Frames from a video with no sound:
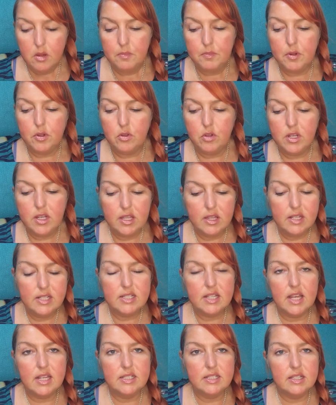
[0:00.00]
But look at the
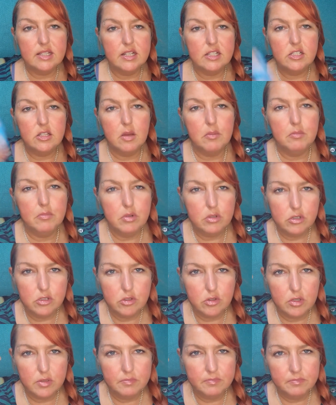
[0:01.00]
size of this
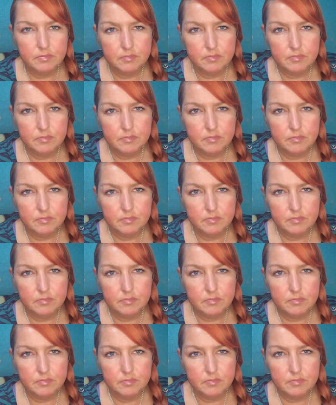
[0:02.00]
tumblestone